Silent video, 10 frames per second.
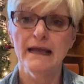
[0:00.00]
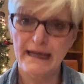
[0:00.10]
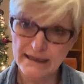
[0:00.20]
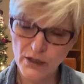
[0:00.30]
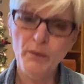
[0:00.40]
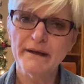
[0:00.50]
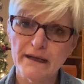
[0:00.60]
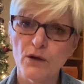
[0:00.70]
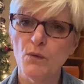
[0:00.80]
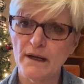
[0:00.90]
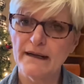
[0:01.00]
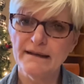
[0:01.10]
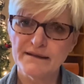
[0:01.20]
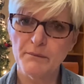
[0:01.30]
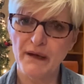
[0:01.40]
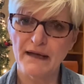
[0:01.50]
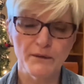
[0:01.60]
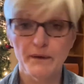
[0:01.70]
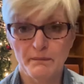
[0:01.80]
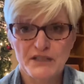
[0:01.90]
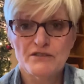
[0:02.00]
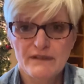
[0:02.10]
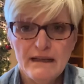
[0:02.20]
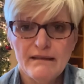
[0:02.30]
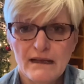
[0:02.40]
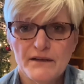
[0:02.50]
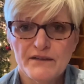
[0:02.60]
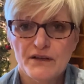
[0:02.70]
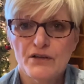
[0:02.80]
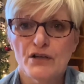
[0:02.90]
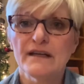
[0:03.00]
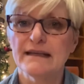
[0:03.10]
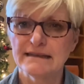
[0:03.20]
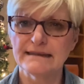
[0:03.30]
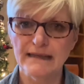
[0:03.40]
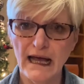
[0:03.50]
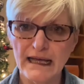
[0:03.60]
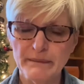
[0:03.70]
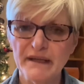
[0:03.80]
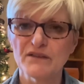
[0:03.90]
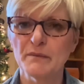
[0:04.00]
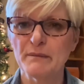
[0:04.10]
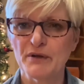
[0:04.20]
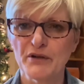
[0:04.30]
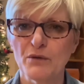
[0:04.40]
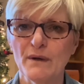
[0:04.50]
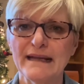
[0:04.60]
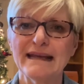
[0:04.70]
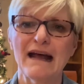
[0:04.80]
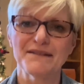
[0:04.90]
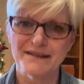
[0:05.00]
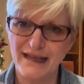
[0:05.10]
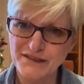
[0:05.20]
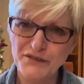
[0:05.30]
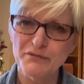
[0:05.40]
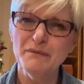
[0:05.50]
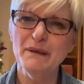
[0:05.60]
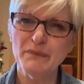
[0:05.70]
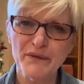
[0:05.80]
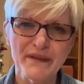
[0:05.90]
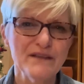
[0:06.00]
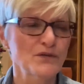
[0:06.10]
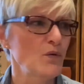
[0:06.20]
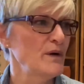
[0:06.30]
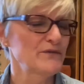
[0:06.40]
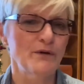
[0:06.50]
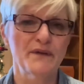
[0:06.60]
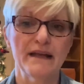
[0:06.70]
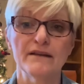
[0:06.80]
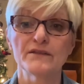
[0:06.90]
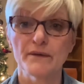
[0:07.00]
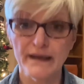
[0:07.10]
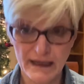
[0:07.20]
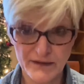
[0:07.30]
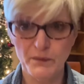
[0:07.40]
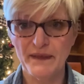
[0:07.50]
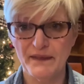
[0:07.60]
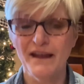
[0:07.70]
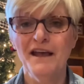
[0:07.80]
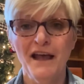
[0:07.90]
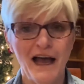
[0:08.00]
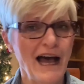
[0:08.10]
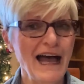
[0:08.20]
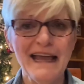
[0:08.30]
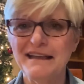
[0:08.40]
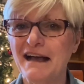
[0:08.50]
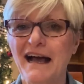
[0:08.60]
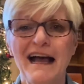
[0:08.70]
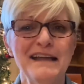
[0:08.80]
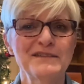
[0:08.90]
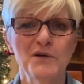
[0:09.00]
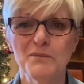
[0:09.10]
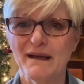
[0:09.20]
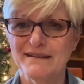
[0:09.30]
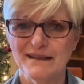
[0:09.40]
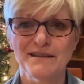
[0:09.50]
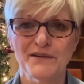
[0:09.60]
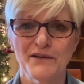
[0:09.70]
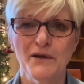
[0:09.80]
ain't nobody gonna want an Instapot or much of anything else to cook inside because people are gonna wanna get outside. Just remember things are always rotating. So guess what? I I told my sister,